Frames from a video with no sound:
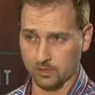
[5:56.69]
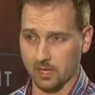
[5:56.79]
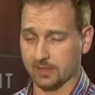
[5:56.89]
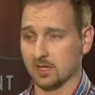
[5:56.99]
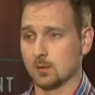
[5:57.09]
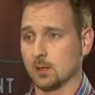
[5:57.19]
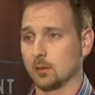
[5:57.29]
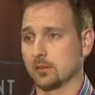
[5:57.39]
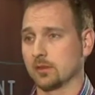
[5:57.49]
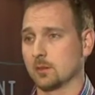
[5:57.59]
talking
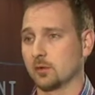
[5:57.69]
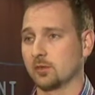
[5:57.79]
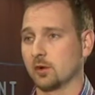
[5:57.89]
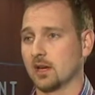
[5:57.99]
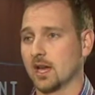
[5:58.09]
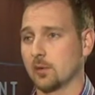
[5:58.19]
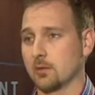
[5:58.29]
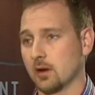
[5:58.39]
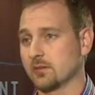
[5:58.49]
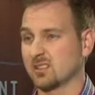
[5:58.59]
about with the number 4
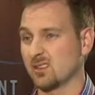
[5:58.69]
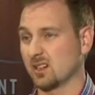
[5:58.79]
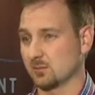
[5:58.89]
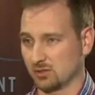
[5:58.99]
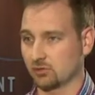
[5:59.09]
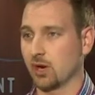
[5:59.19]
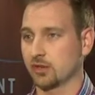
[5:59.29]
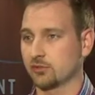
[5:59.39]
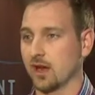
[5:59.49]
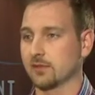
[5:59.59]
highway, we're obviously talking about
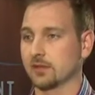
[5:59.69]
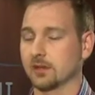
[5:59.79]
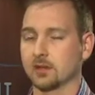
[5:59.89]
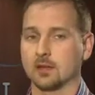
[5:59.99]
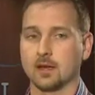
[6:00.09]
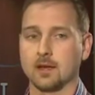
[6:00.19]
truck traffic.